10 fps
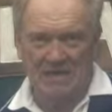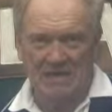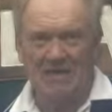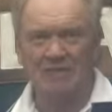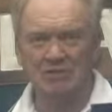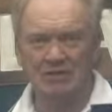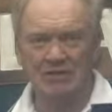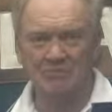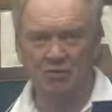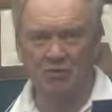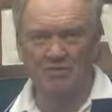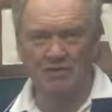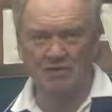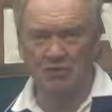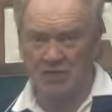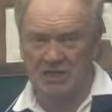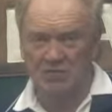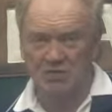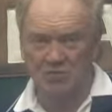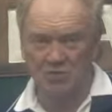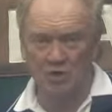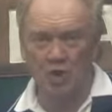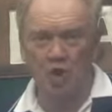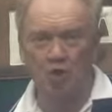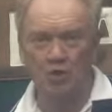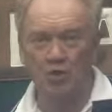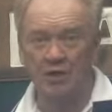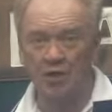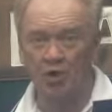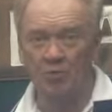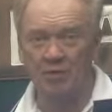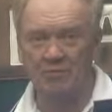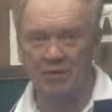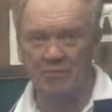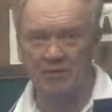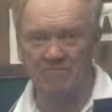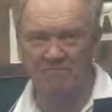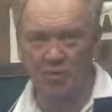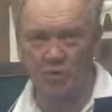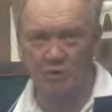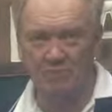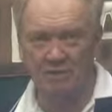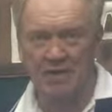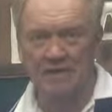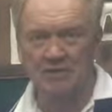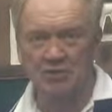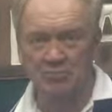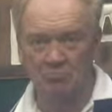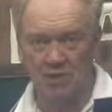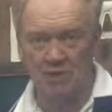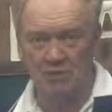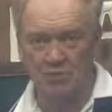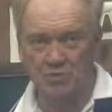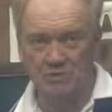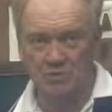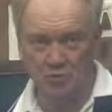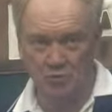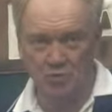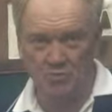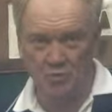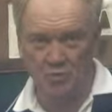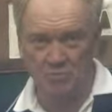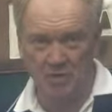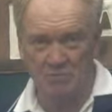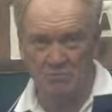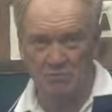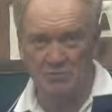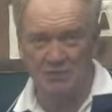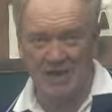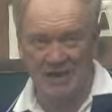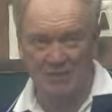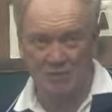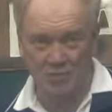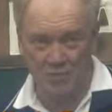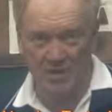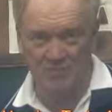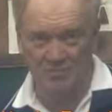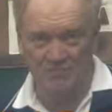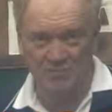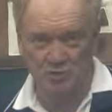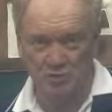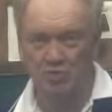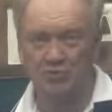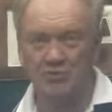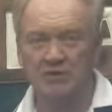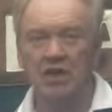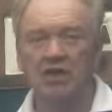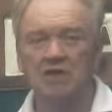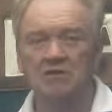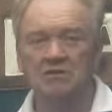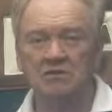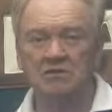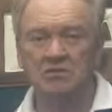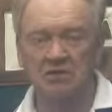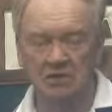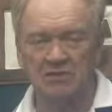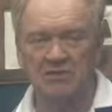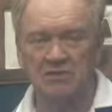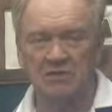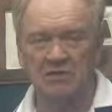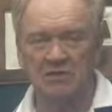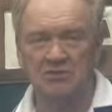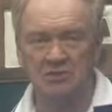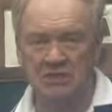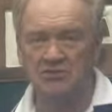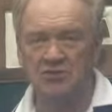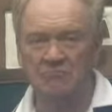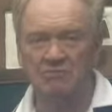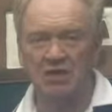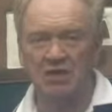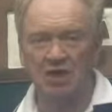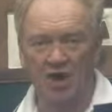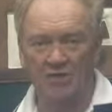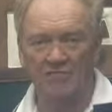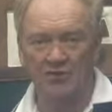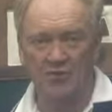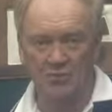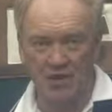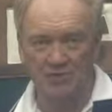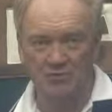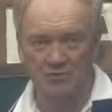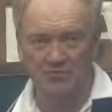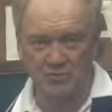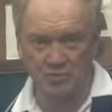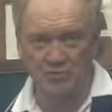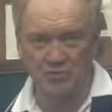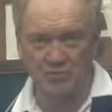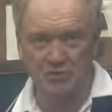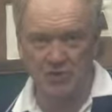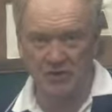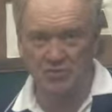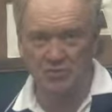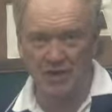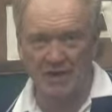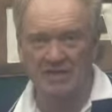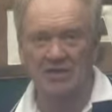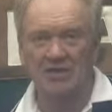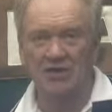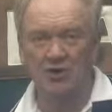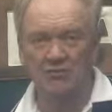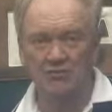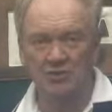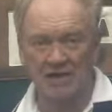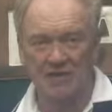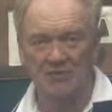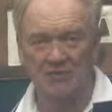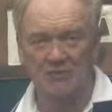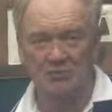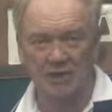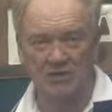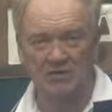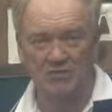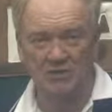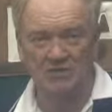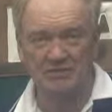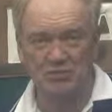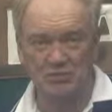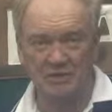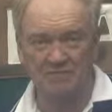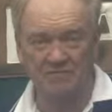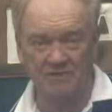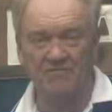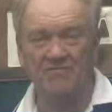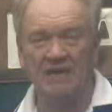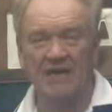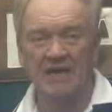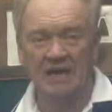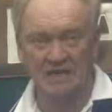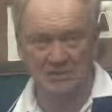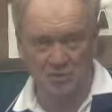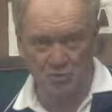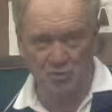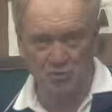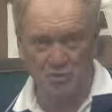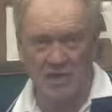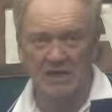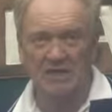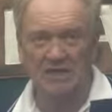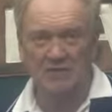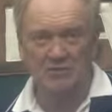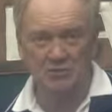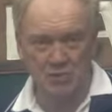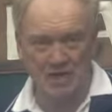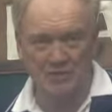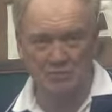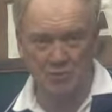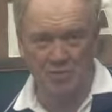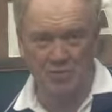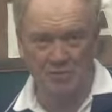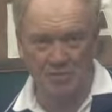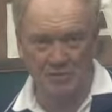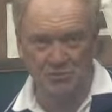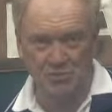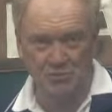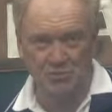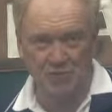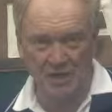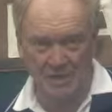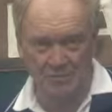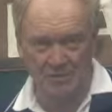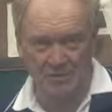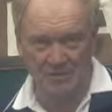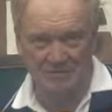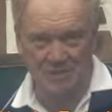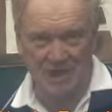The Campbell County Board of Education will hold an open public forum to meet with school board members and the director of schools to discuss the extension of the director of schools contract on Saturday, January 25th, at noon in the Jacksboro Middle School Library.